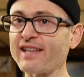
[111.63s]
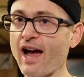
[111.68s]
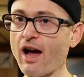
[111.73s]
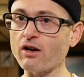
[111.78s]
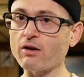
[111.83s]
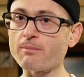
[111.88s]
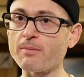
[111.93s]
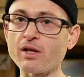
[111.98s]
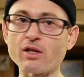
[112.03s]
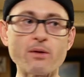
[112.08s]

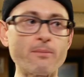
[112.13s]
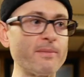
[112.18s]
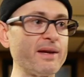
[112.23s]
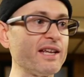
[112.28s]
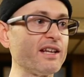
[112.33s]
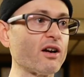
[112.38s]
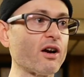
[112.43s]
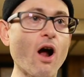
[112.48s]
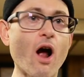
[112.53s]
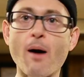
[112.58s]
down a
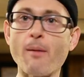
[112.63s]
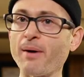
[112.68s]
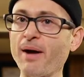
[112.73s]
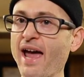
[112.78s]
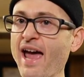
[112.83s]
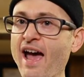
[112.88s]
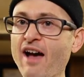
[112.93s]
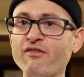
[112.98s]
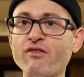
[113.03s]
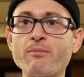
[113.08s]
millimeter, up
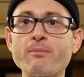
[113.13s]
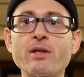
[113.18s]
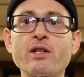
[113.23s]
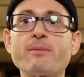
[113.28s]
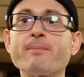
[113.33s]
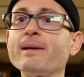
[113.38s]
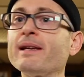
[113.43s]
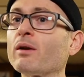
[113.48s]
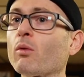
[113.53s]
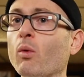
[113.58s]
a half a
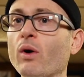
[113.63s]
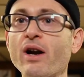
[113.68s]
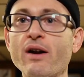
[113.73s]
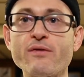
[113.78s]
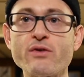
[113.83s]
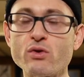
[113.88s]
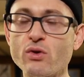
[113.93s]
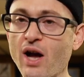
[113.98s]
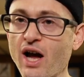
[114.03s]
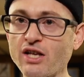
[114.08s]
millimeter,
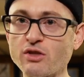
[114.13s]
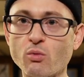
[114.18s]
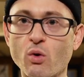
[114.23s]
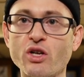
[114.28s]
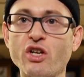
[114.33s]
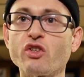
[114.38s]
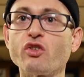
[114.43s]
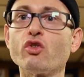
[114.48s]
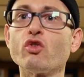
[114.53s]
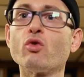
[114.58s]
whatever you guys
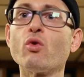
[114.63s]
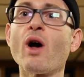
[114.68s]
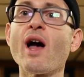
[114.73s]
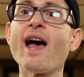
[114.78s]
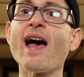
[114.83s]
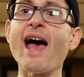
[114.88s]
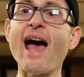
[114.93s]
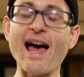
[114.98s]
want to do.